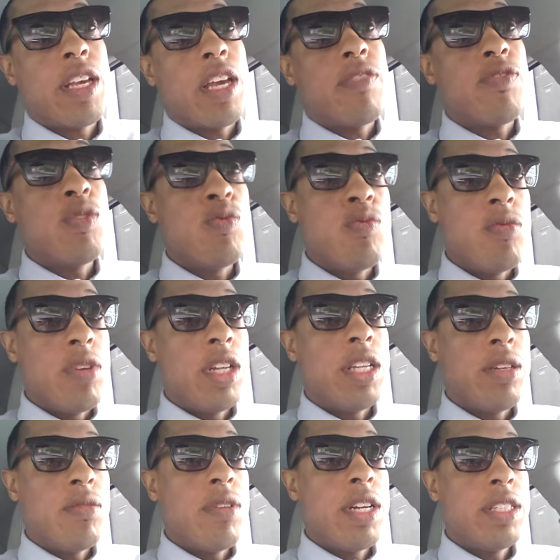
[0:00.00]
If you
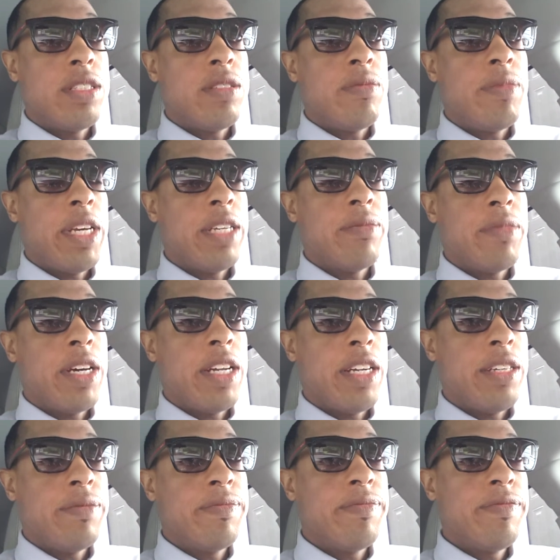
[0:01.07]
really want to make
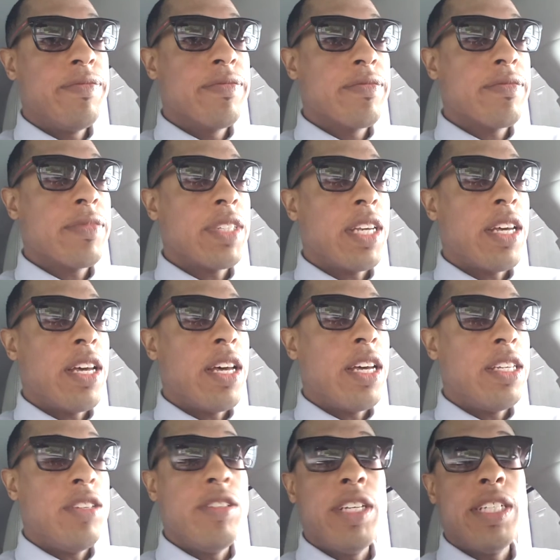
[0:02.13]
money,
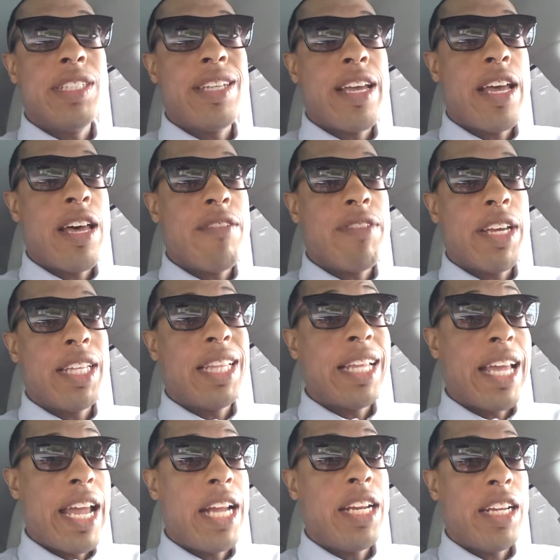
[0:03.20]
uh, you need to have a
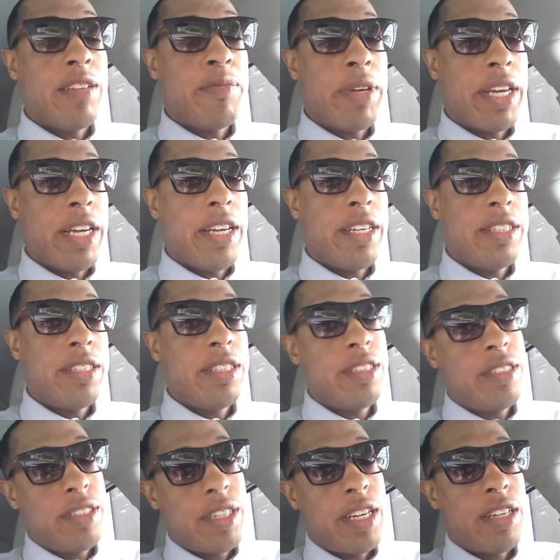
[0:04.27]
landing page.